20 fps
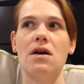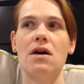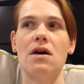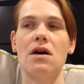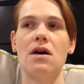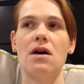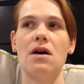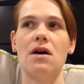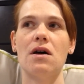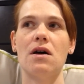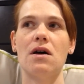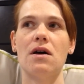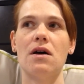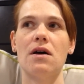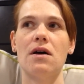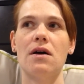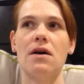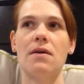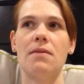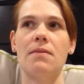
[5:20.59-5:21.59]

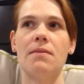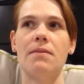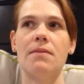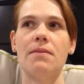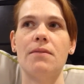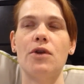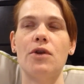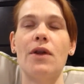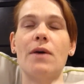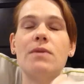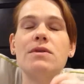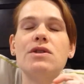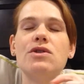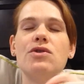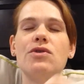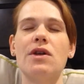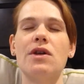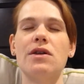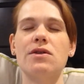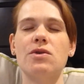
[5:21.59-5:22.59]
no, that was in
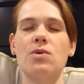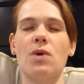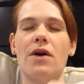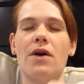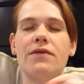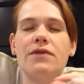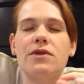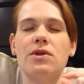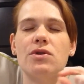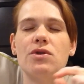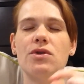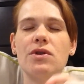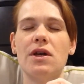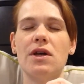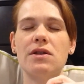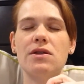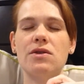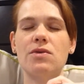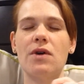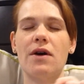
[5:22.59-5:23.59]
2012. So in
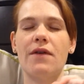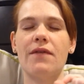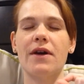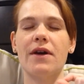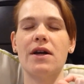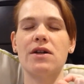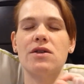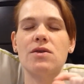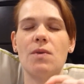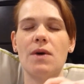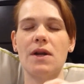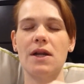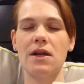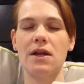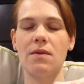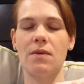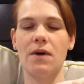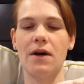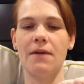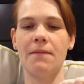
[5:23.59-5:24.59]
2012, I got to
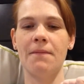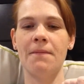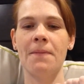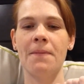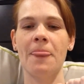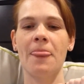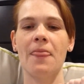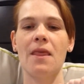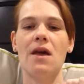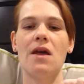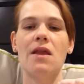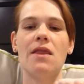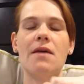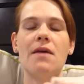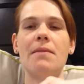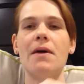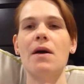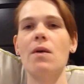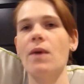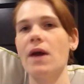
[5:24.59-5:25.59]
181.
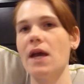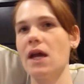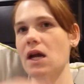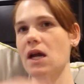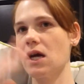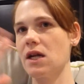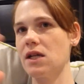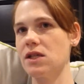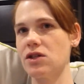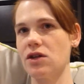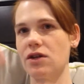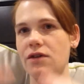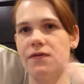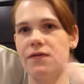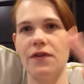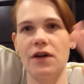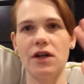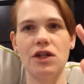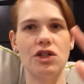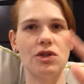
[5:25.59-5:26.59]
Then my weight kind of started
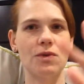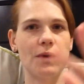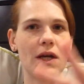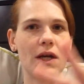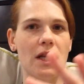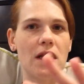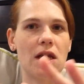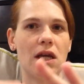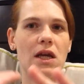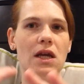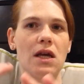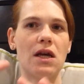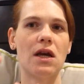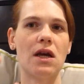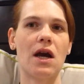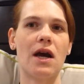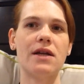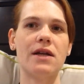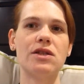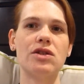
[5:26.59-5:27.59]

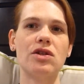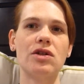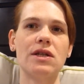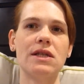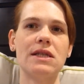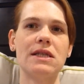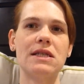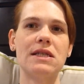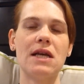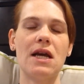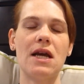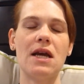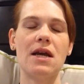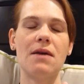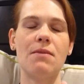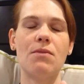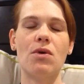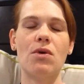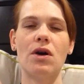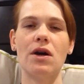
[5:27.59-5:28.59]
fluctuating. I started
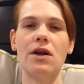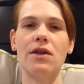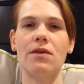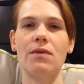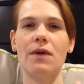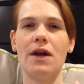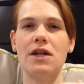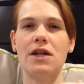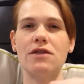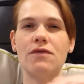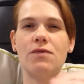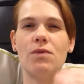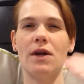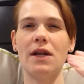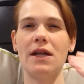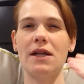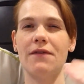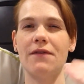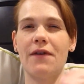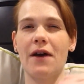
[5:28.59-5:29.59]
staying more in the range of
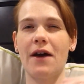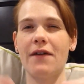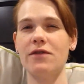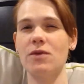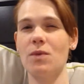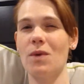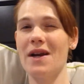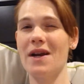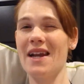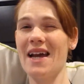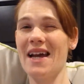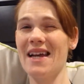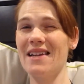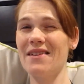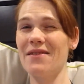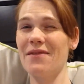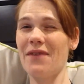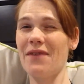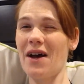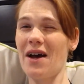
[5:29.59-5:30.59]
185 to
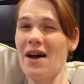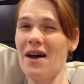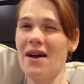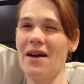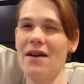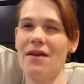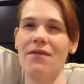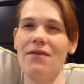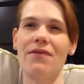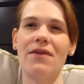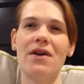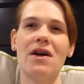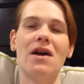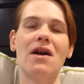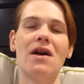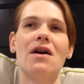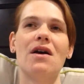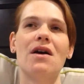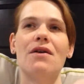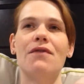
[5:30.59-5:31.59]
195.
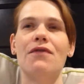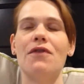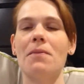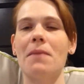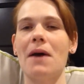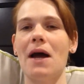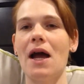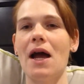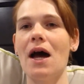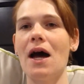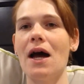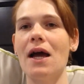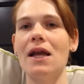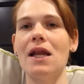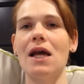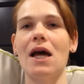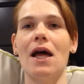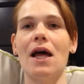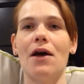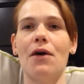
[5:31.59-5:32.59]
For my height,
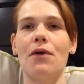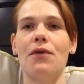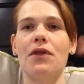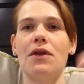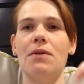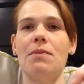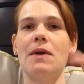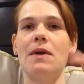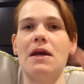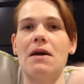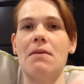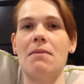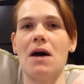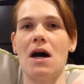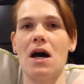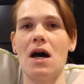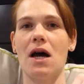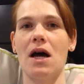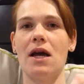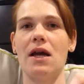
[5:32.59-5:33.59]
a healthy
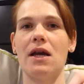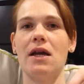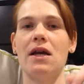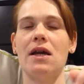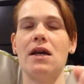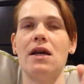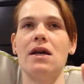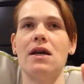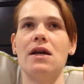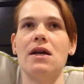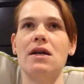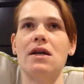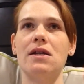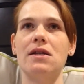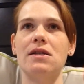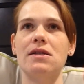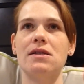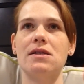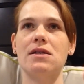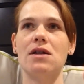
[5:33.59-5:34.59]
BMI
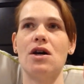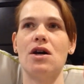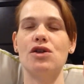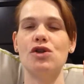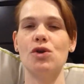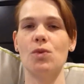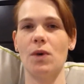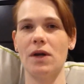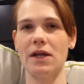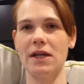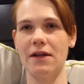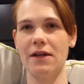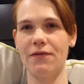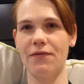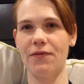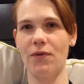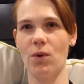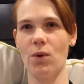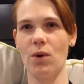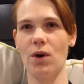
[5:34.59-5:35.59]
is under
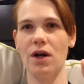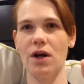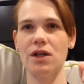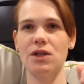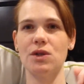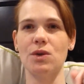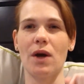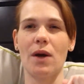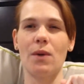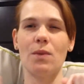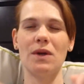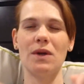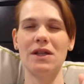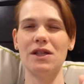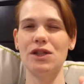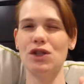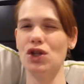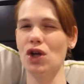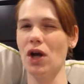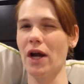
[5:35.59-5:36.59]
184. So I
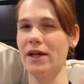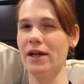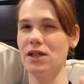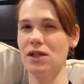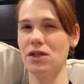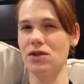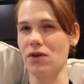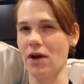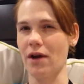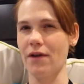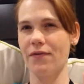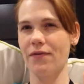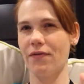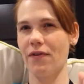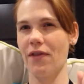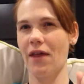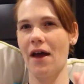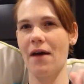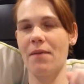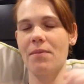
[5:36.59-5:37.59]
really tried to strive
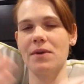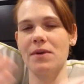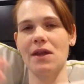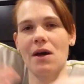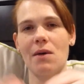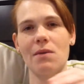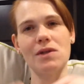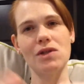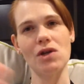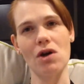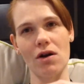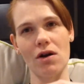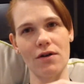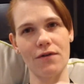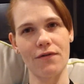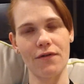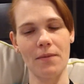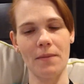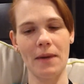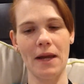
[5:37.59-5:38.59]
for that, but that was hard
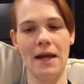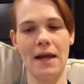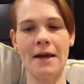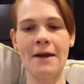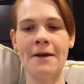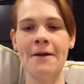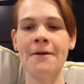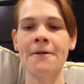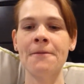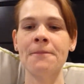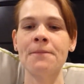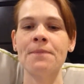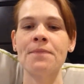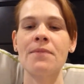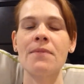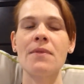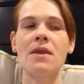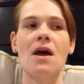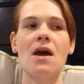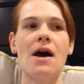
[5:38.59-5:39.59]
for me.
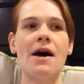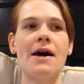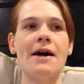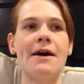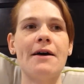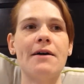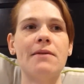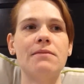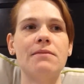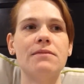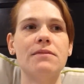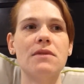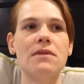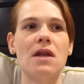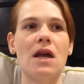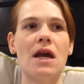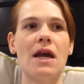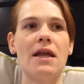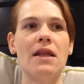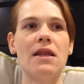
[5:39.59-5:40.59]

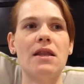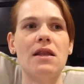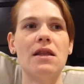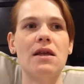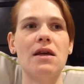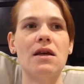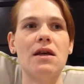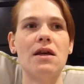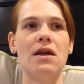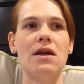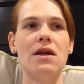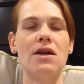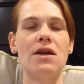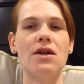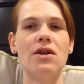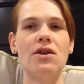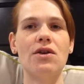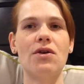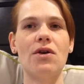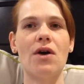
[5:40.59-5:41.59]
And,
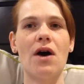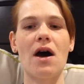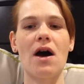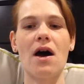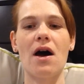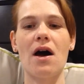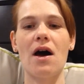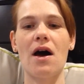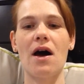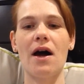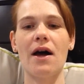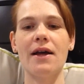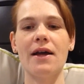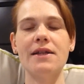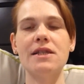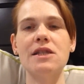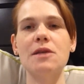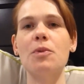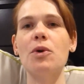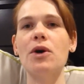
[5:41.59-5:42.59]
you know, I
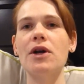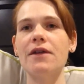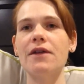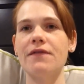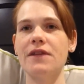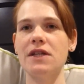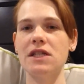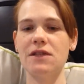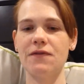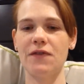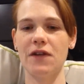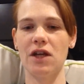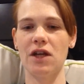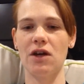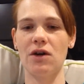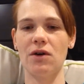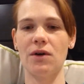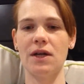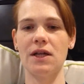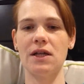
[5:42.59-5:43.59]
guess the point of this
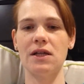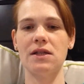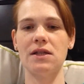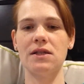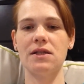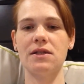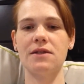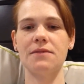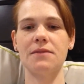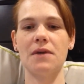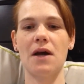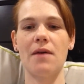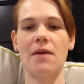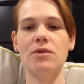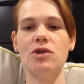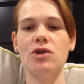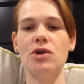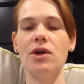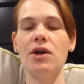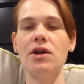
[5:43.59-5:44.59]
video is I'm
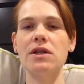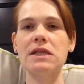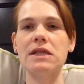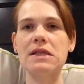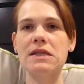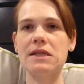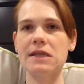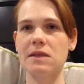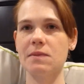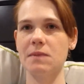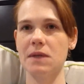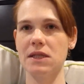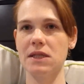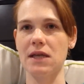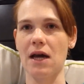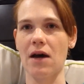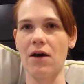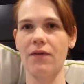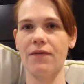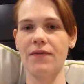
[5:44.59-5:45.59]
2 years and 6 months
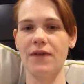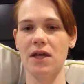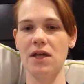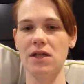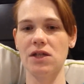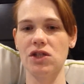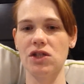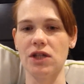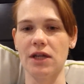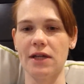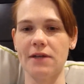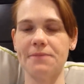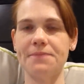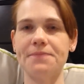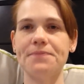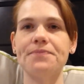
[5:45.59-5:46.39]
out, VSG.